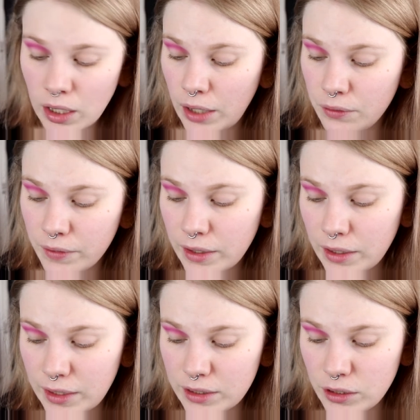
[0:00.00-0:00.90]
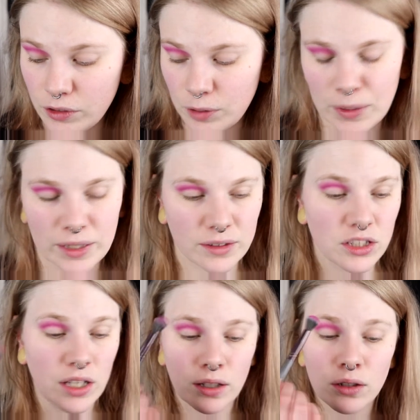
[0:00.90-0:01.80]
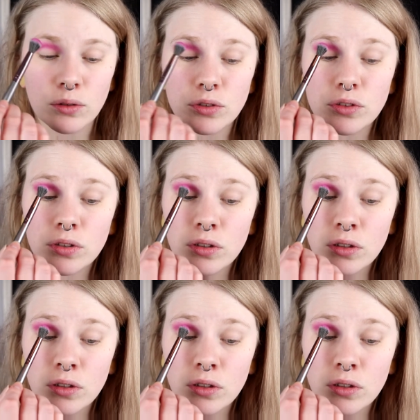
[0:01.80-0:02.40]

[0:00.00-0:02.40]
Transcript: I really like Juvia's Place shadows.